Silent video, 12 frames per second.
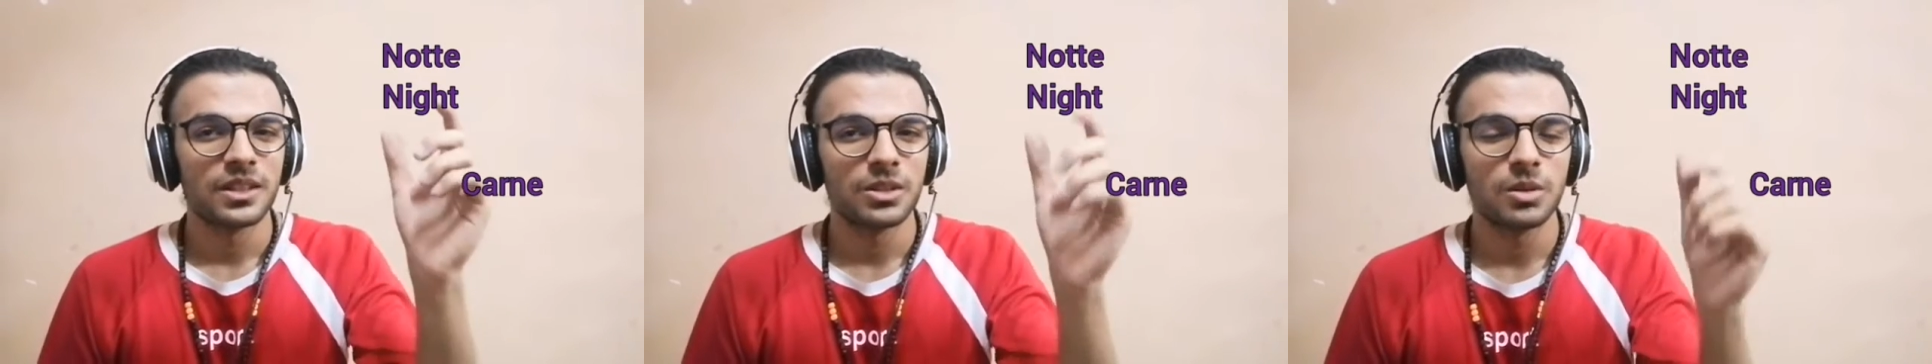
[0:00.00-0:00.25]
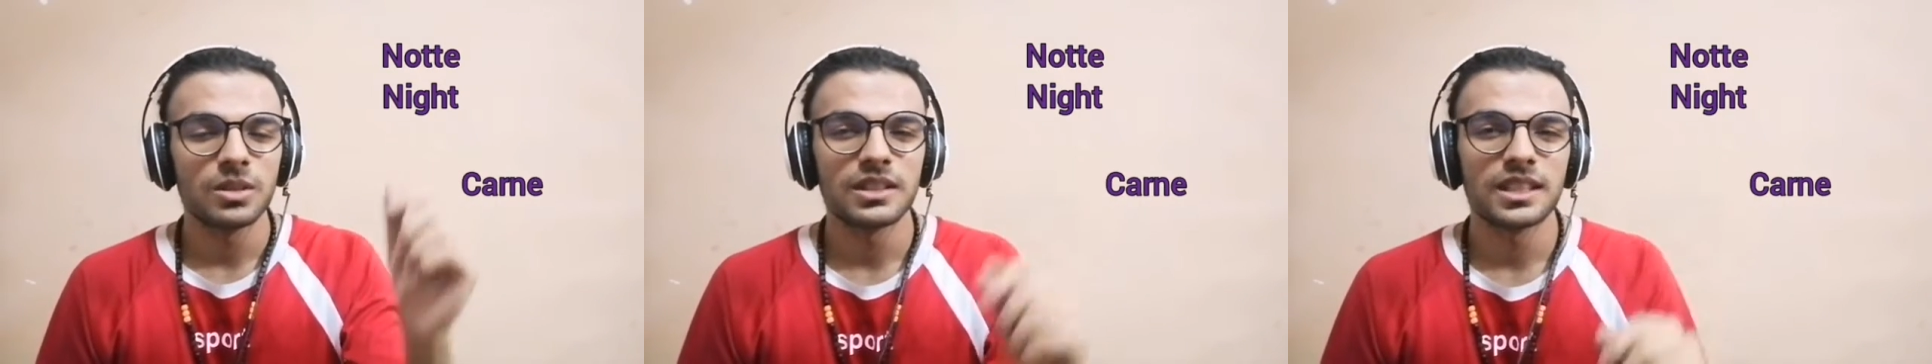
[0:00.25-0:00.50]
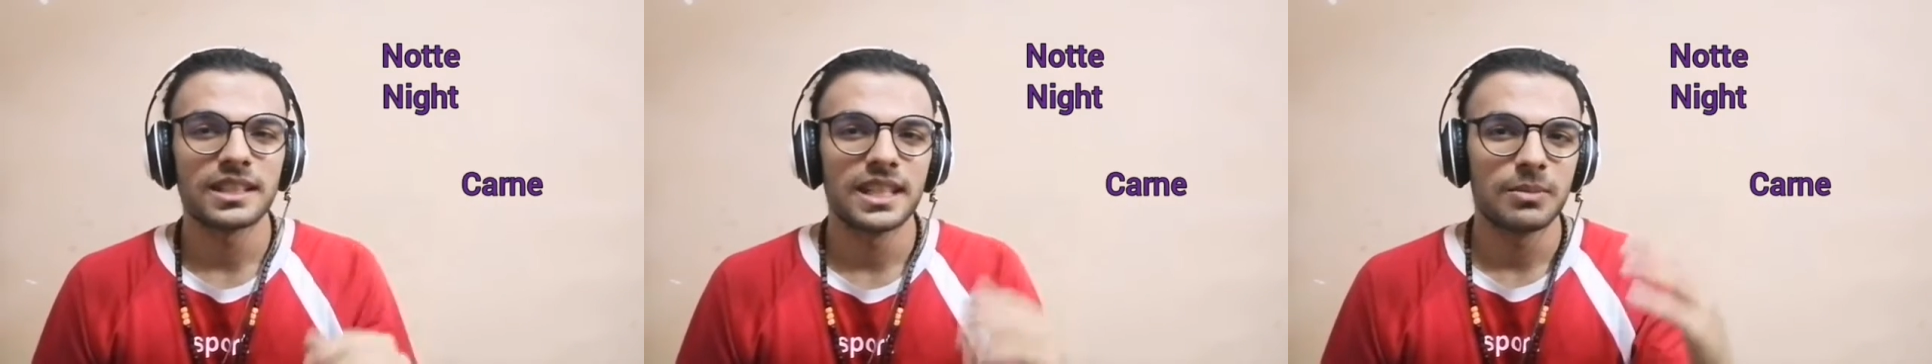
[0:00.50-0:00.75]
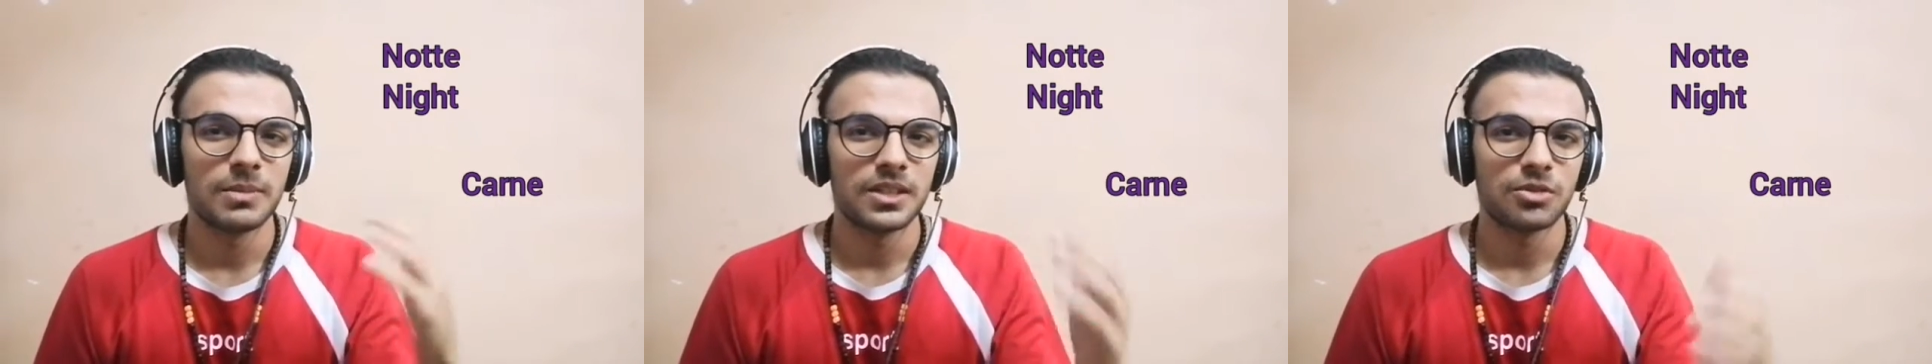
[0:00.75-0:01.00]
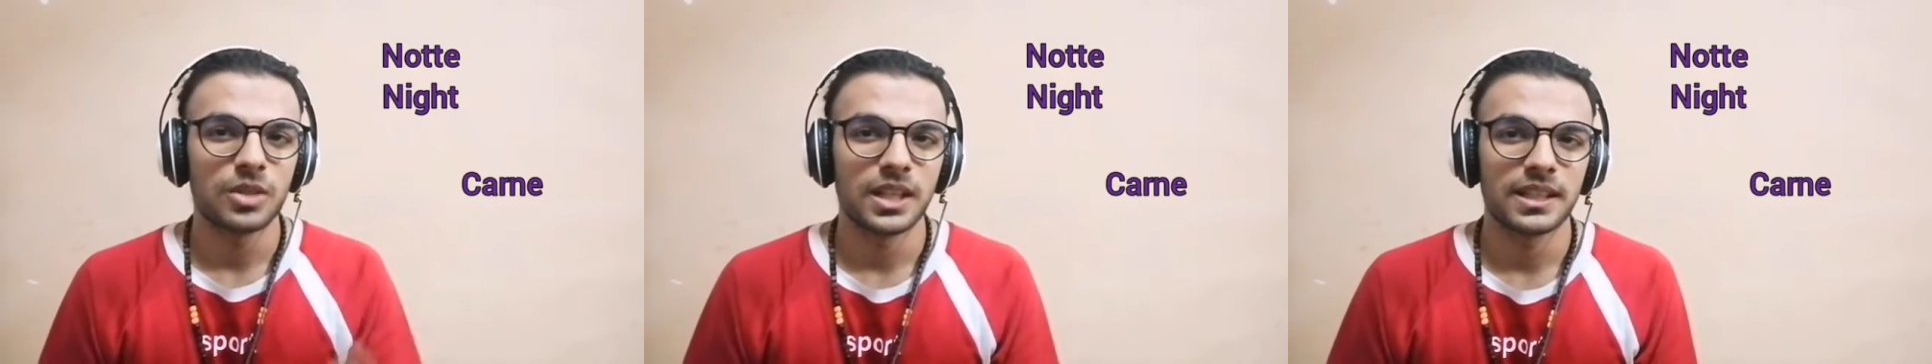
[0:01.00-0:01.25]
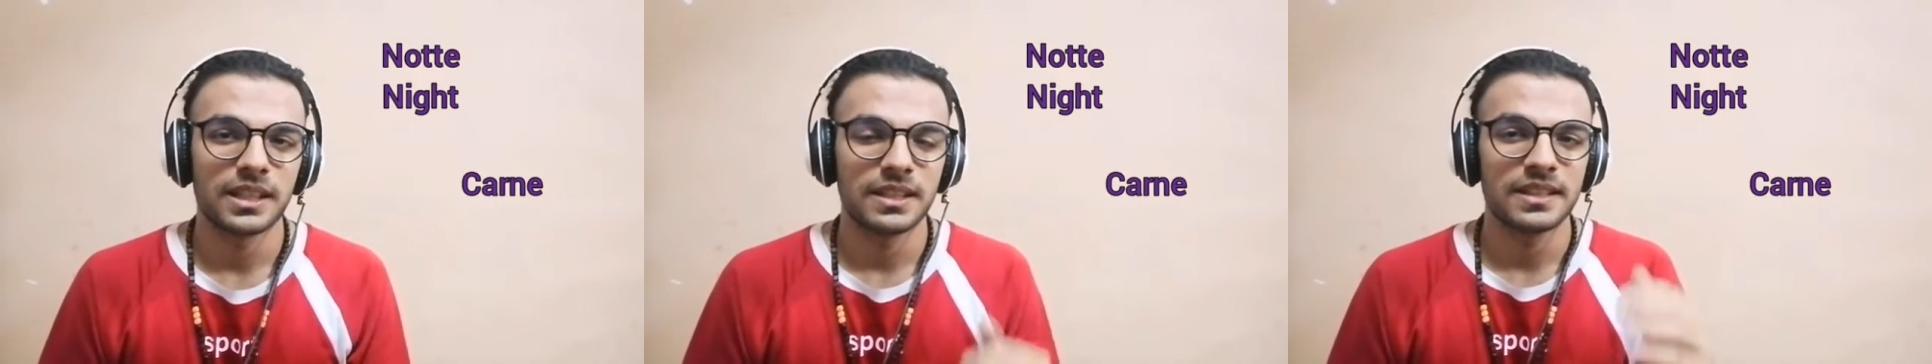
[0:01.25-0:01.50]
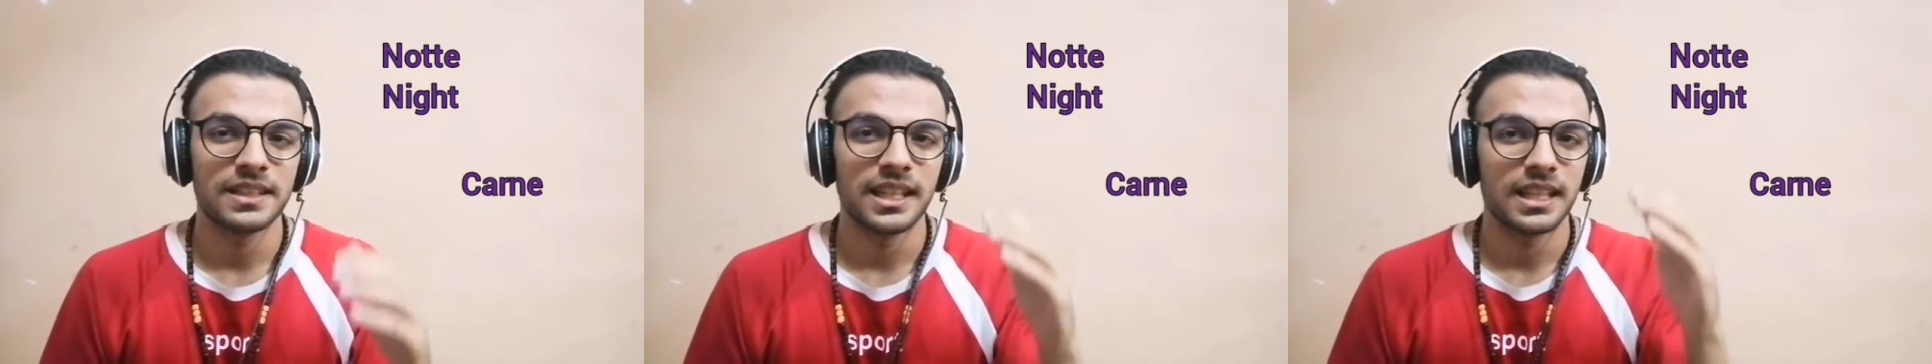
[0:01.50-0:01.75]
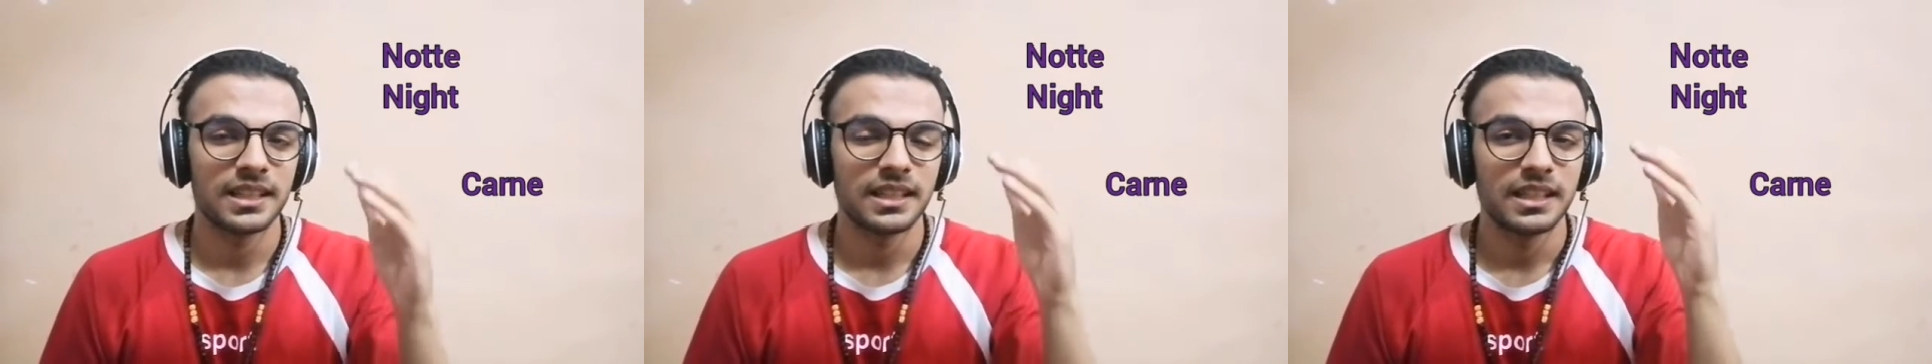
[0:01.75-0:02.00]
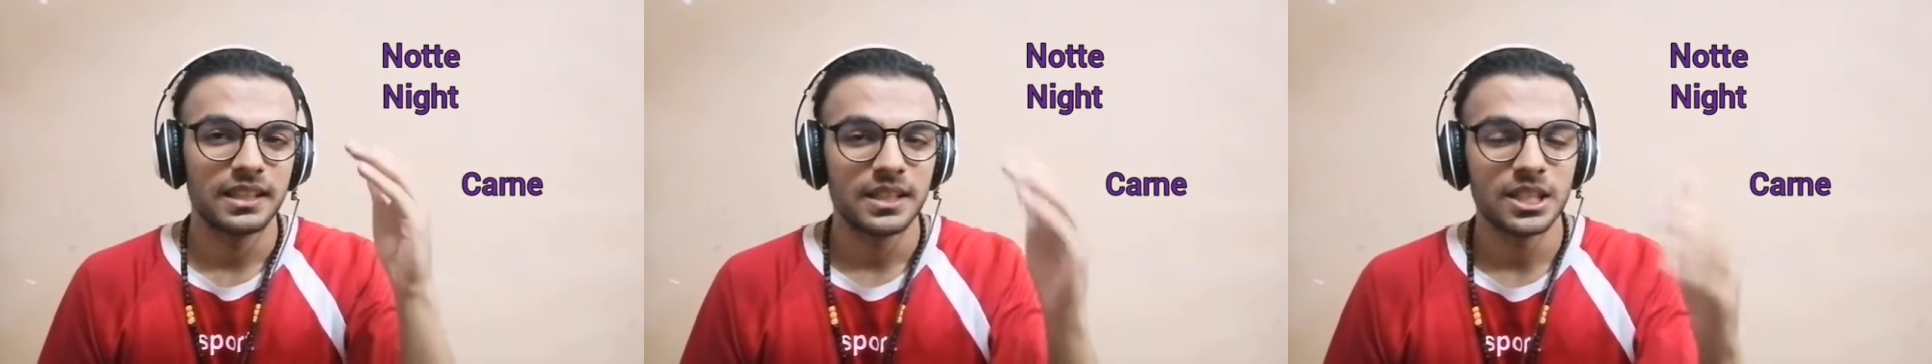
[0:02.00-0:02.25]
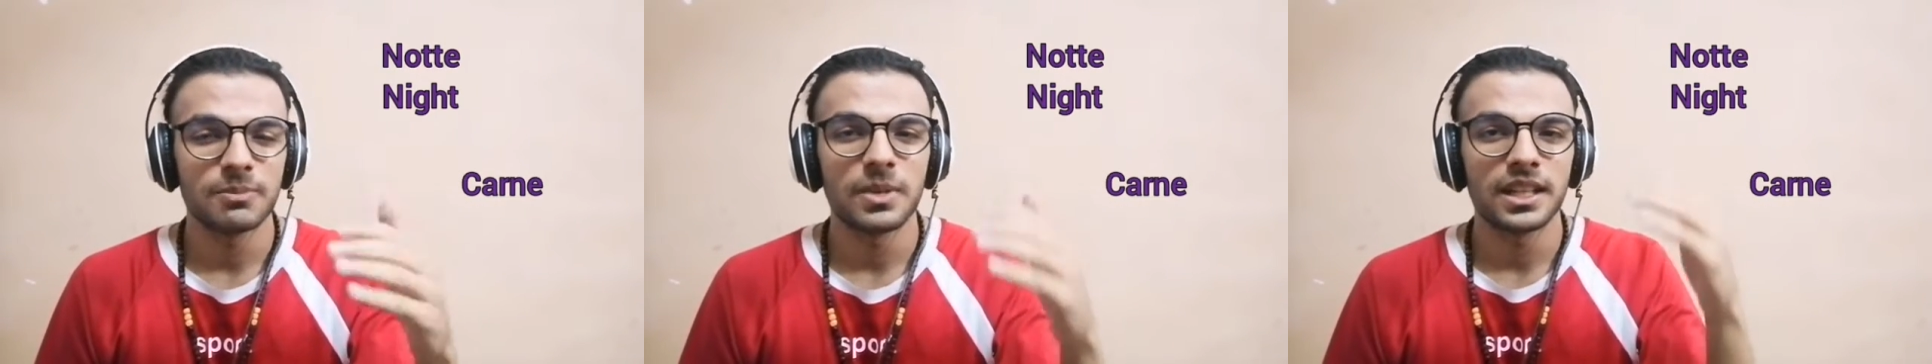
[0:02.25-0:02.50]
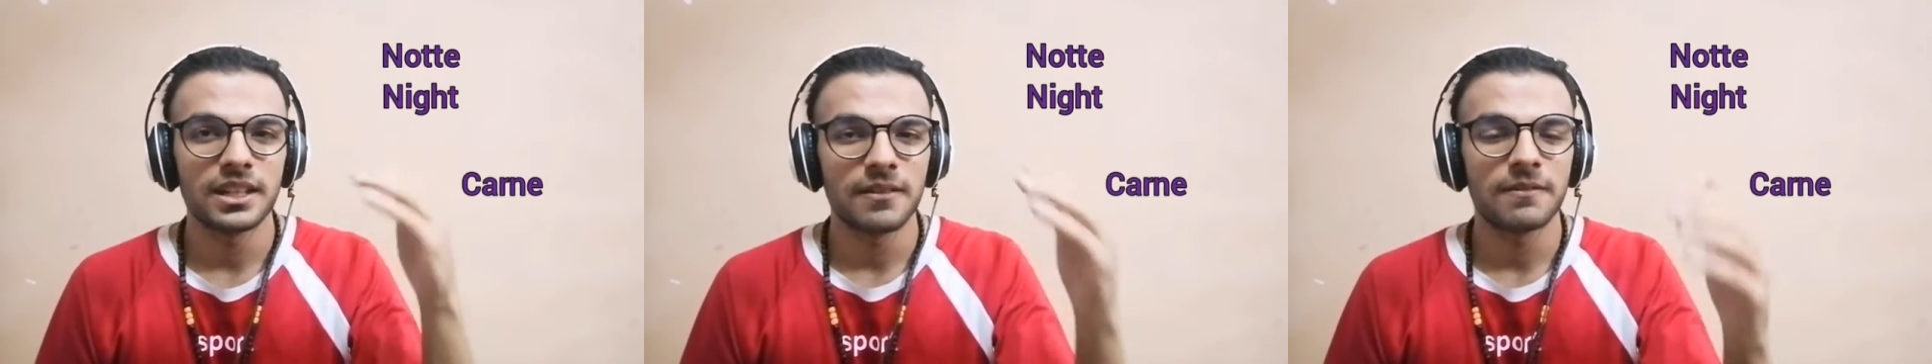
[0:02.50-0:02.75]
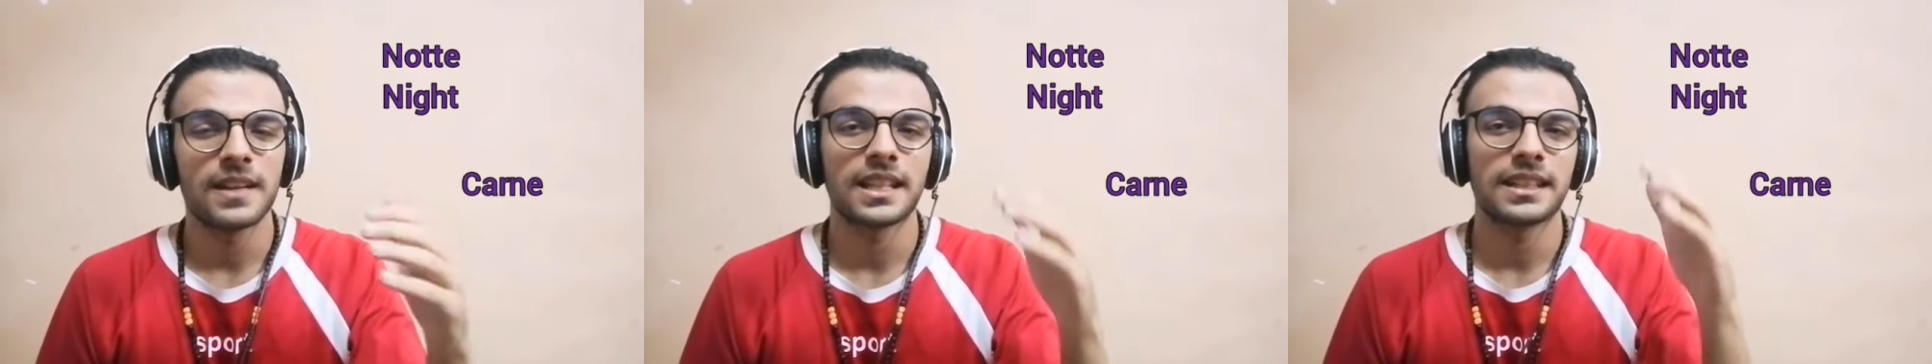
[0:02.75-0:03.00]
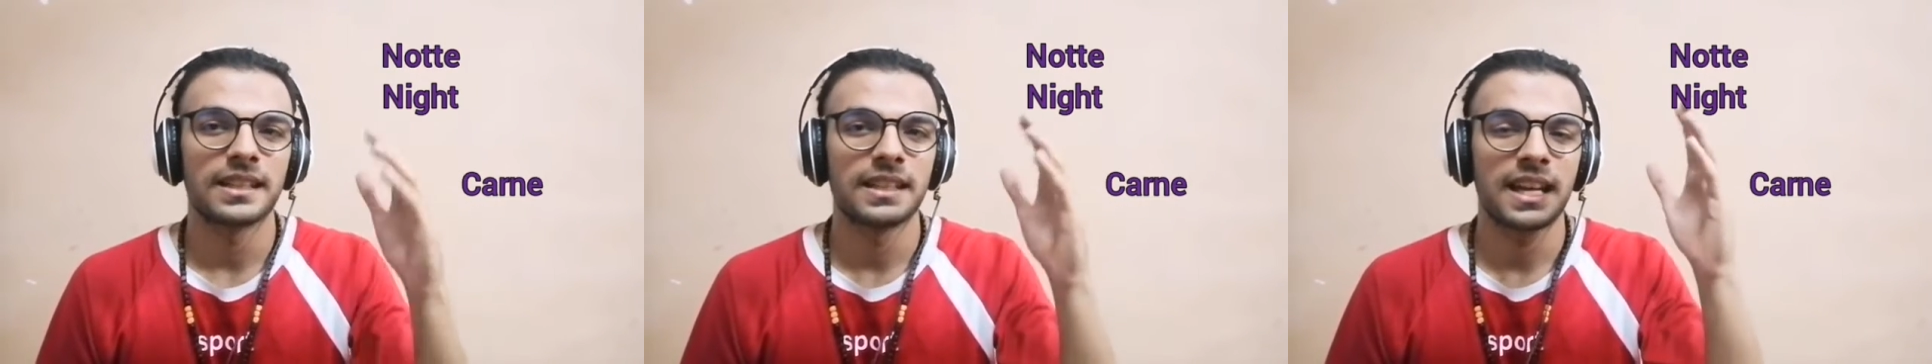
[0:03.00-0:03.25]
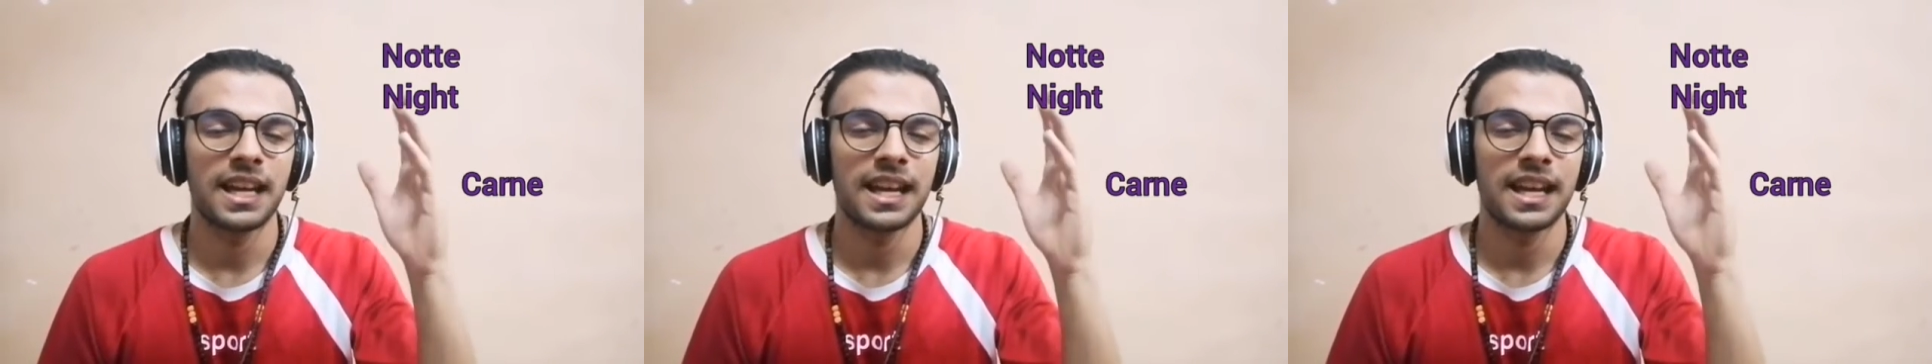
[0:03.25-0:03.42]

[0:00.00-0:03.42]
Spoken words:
Notte, that means right. And I said, despite the fact that it